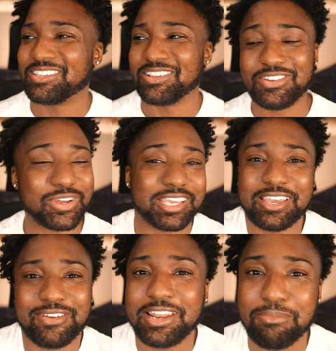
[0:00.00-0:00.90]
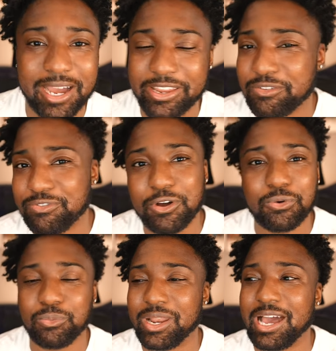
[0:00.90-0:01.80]
so you can give anybody a
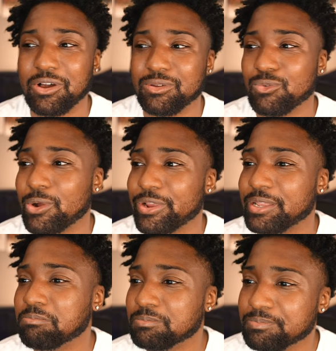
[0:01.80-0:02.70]
phone without worrying.